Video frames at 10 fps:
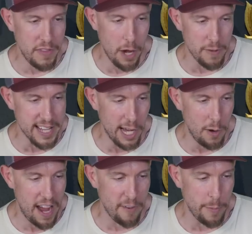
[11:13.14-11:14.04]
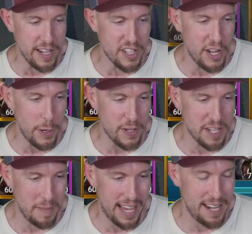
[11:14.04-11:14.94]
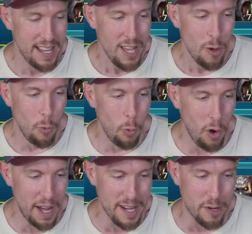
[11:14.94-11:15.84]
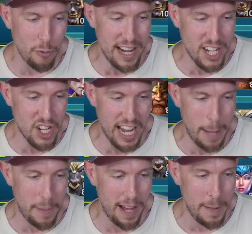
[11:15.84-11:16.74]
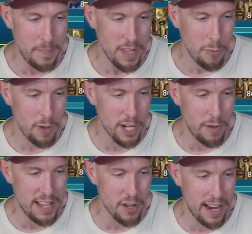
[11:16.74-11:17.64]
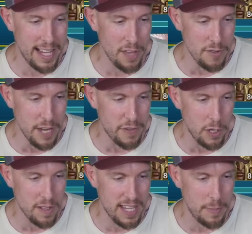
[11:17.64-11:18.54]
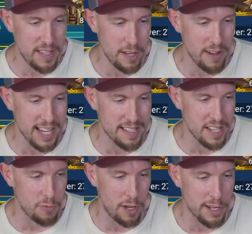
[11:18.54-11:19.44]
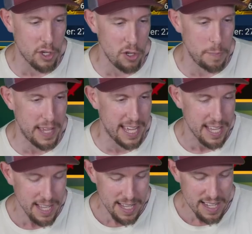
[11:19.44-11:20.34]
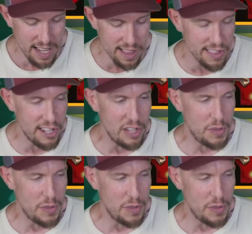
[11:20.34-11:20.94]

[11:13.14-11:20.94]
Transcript: There we go. Everybody's toast, man. What a great champ, huh? What a great... Is there any other difficult teams here? I guess this one could be a little